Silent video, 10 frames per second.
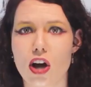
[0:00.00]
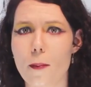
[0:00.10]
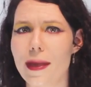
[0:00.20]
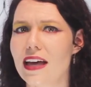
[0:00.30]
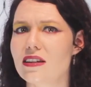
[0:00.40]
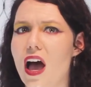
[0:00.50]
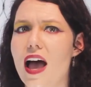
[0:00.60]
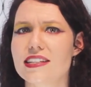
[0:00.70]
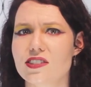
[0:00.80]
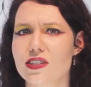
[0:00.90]
Compound
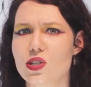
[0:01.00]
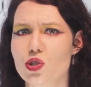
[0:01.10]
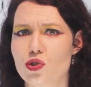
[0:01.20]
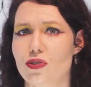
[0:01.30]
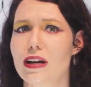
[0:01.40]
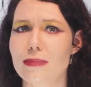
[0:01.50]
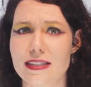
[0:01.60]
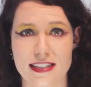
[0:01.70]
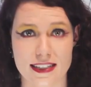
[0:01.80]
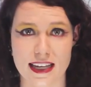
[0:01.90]
eyes are extremely
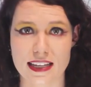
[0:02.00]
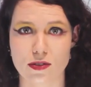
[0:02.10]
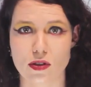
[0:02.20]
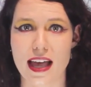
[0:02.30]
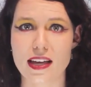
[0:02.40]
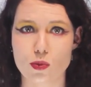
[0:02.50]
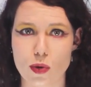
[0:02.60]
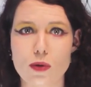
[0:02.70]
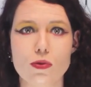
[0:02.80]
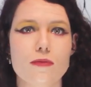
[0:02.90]
successful, and
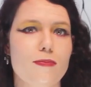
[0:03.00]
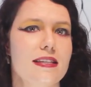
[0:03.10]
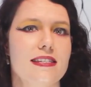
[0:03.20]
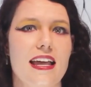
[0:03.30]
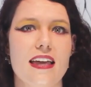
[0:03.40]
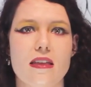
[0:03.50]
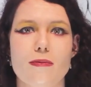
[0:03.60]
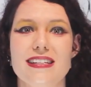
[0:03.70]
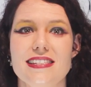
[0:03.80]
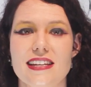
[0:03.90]
we wouldn't be seeing
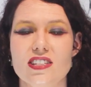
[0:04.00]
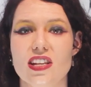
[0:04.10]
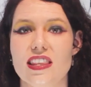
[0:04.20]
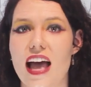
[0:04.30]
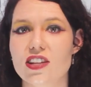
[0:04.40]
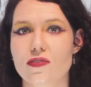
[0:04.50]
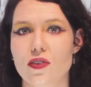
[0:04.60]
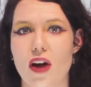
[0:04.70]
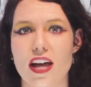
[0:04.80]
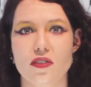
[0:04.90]
them in such a large
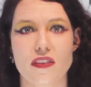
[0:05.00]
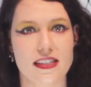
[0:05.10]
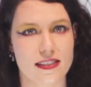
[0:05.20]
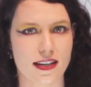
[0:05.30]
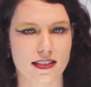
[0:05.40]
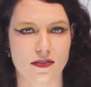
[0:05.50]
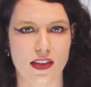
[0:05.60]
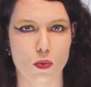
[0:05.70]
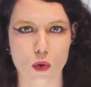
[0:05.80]
variety of insects if they